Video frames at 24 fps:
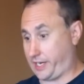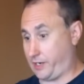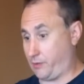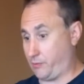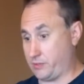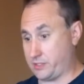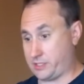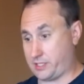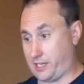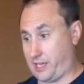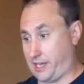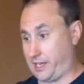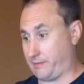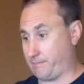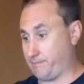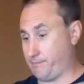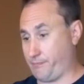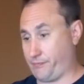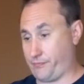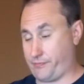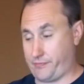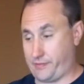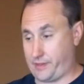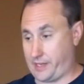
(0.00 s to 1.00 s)
and it was like
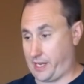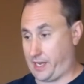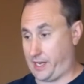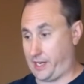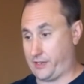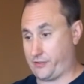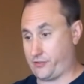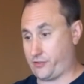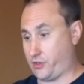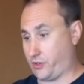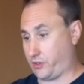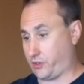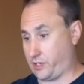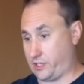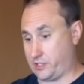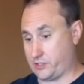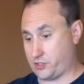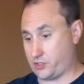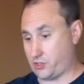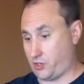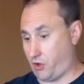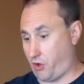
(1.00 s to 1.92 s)
it took us